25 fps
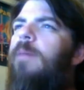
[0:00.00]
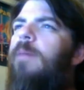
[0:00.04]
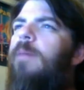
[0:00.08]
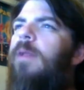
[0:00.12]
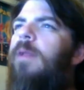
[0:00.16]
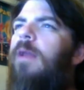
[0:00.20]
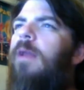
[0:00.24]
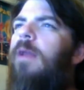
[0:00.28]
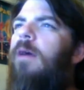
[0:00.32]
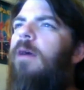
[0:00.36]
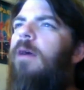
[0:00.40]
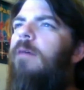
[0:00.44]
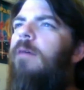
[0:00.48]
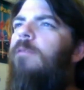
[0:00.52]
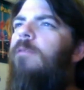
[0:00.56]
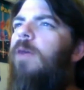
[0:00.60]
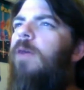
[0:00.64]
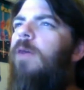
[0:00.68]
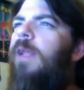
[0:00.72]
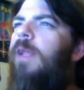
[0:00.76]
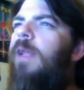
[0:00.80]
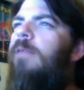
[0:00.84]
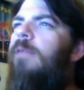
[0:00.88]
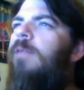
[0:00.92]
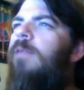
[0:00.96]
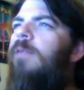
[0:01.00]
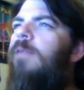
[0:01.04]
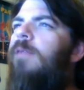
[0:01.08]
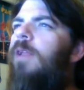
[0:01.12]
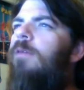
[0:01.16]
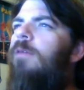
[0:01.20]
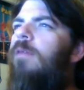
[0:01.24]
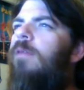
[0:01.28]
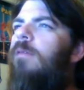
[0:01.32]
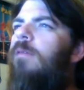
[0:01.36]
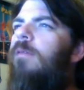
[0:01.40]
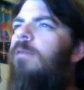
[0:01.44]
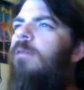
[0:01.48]
for in the video suit. The
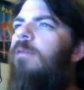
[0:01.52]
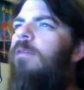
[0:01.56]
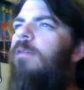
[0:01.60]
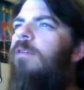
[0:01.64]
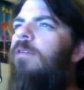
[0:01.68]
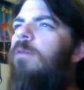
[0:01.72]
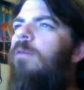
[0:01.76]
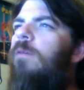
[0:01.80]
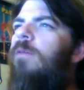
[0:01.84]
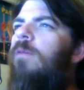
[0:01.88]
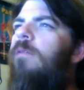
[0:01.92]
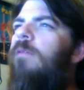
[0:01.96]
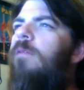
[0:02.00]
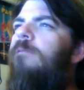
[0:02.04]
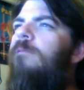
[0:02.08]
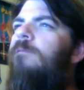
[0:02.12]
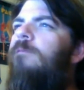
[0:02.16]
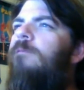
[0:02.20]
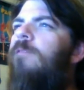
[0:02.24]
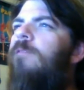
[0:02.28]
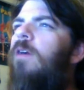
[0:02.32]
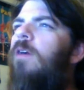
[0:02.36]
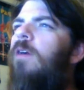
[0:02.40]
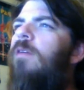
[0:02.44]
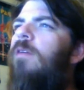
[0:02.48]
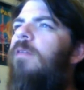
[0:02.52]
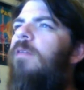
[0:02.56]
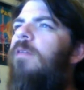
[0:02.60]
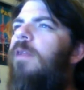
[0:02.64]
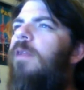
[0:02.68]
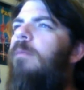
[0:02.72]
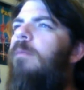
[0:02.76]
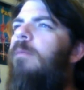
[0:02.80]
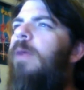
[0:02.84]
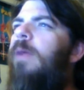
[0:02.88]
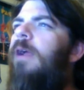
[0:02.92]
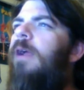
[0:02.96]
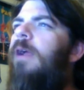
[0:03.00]
show was the first in America
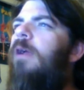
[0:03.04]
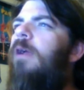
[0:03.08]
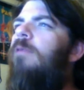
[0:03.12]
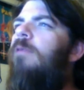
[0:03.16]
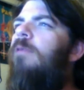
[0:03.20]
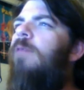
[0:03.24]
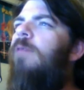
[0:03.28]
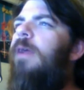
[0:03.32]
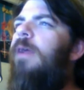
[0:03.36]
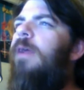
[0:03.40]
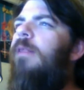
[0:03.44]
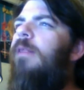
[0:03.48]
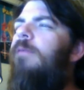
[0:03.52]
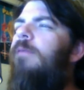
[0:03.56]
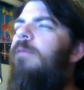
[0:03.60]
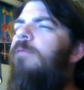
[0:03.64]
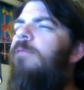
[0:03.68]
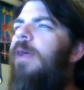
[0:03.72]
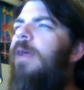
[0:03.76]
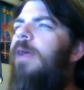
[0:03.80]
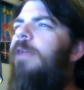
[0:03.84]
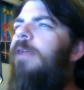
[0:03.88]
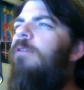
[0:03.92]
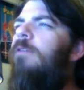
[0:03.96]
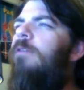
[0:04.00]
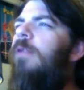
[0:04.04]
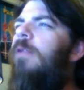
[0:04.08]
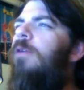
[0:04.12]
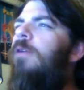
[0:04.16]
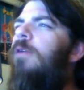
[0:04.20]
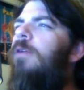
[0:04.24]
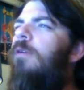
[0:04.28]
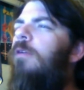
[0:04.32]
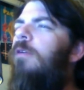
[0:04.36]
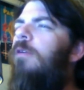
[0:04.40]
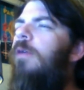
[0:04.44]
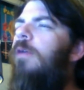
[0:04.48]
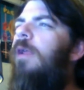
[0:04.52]
to
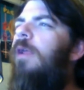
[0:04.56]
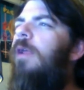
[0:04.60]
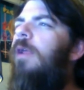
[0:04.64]
regularly